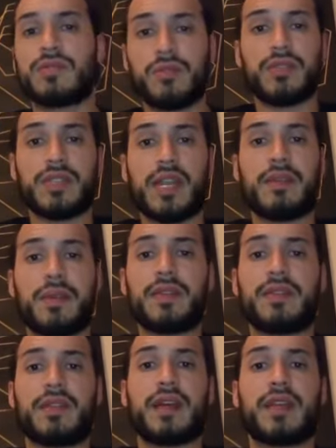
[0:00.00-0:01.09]
The ones that I
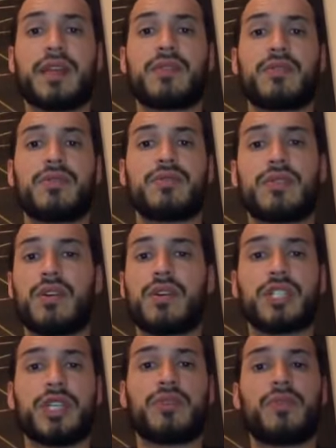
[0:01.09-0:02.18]
met that get girls, they all
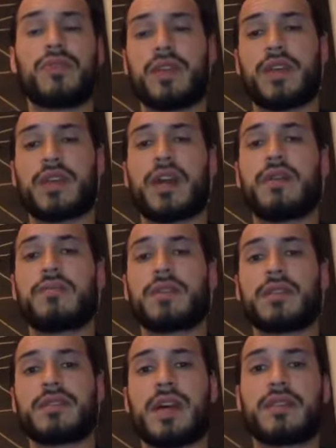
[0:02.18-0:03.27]
share one thing in common,
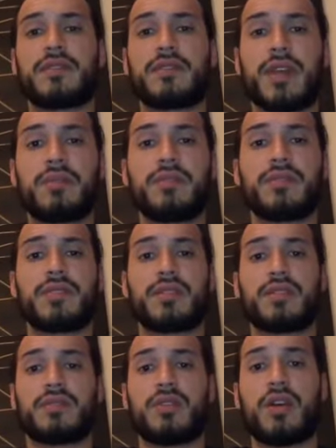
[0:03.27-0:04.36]
is that they're able
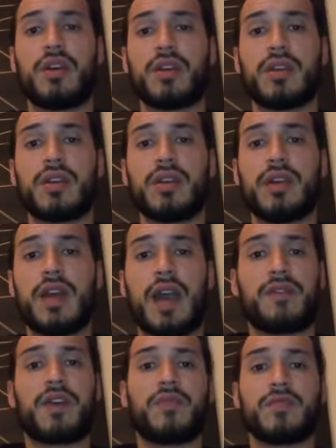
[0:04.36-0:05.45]
to talk,
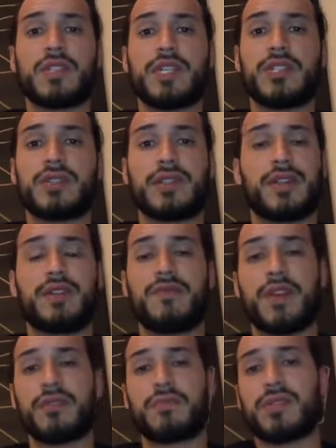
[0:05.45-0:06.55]
have conversations, and
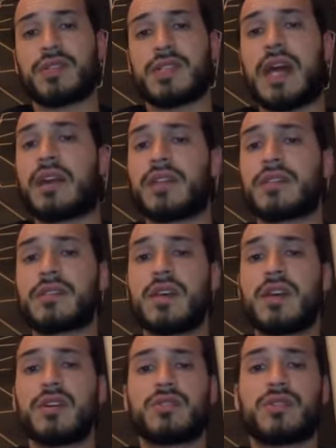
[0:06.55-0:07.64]
convey their personalities.
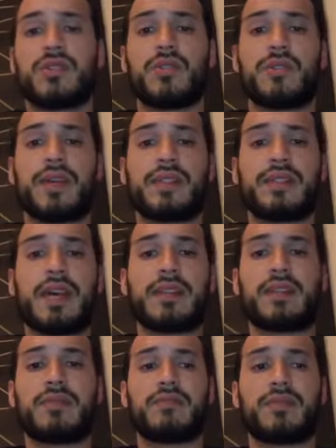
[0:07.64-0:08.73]
So it's not
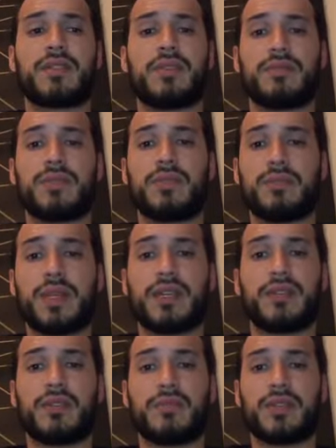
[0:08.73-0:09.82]
that, you being
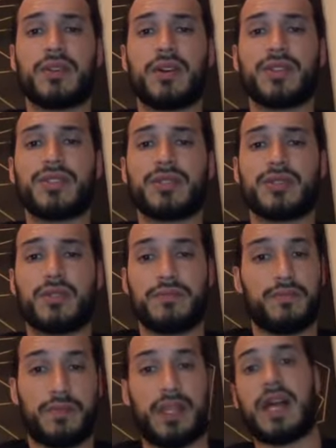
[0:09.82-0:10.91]
a little bit larger or
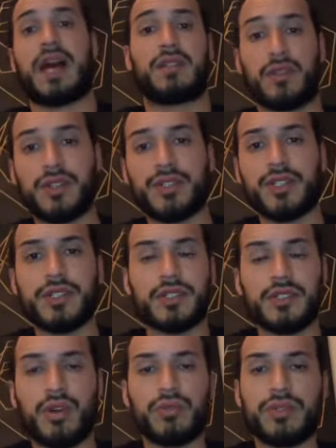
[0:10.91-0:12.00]
a lot larger
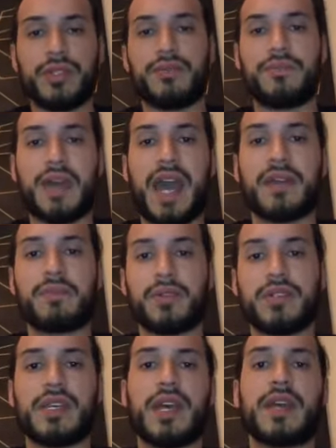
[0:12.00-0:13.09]
is holding you back per
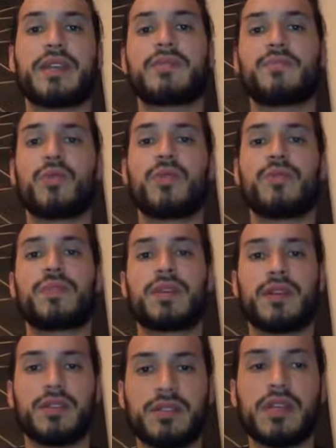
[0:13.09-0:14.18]
se. It's more
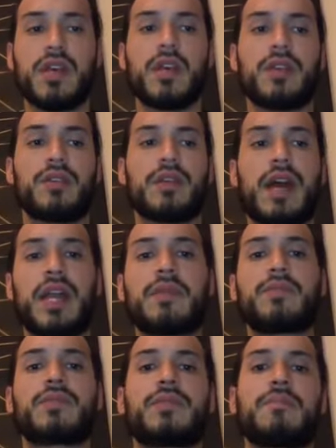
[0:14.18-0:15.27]
because you're not
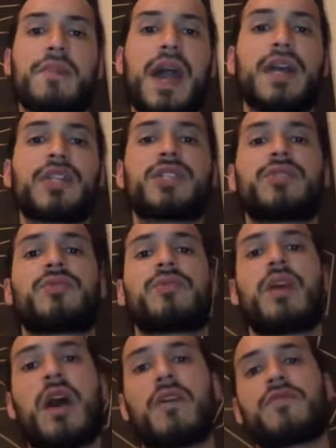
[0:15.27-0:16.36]
able to match
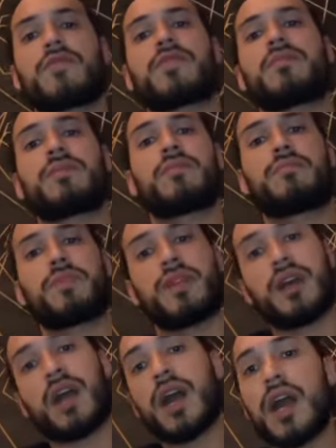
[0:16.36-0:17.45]
or offer something
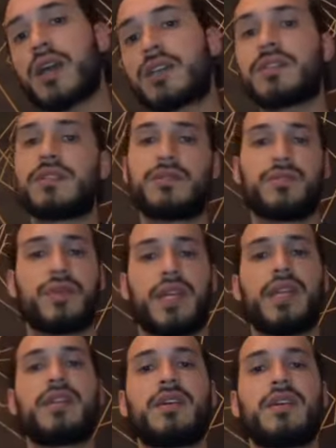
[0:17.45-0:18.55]
beyond the
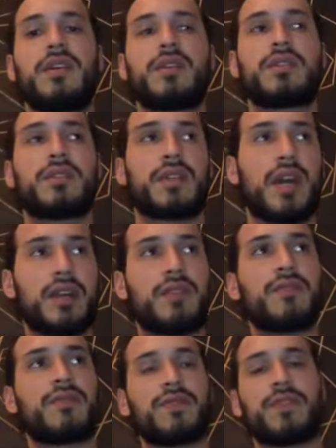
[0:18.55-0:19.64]
weight to kind
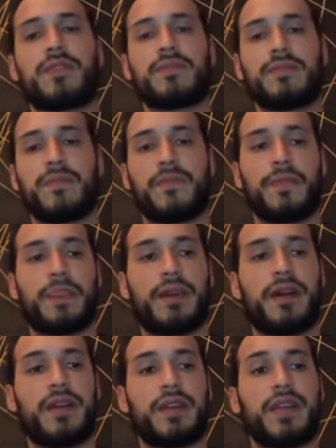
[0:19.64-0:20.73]
of,
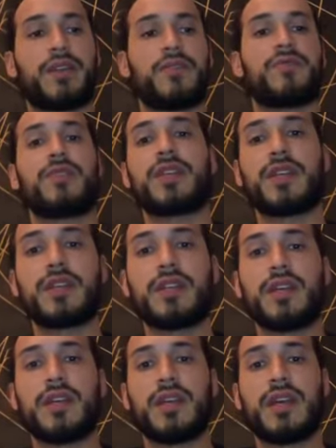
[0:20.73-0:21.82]
get your foot in.
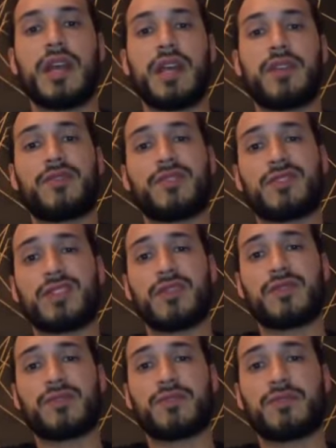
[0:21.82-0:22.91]
And if you're
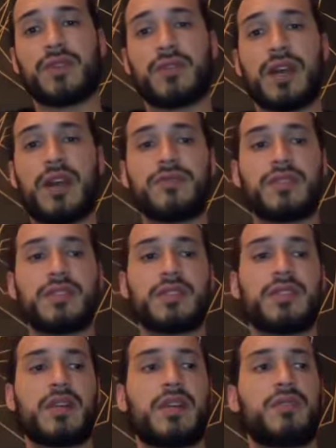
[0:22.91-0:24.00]
suffering from low confidence,
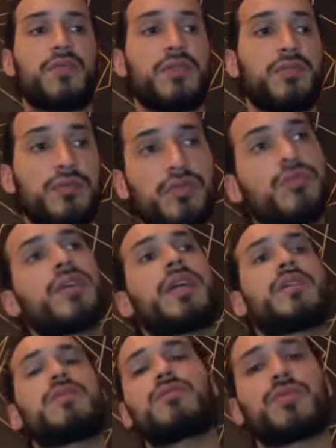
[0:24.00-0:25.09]
then when you do get
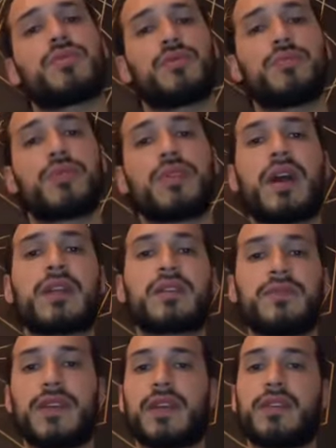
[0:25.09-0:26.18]
into a group, you're not
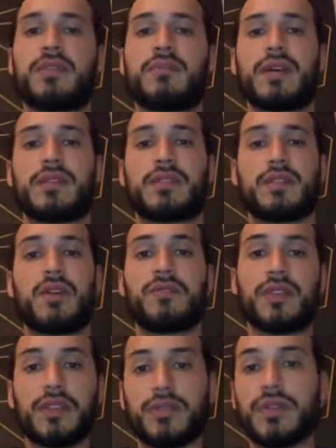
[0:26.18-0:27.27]
conveying the best self
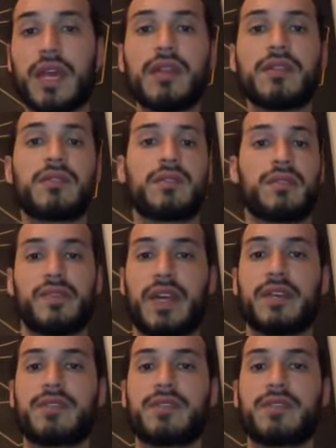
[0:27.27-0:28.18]
that you can convey.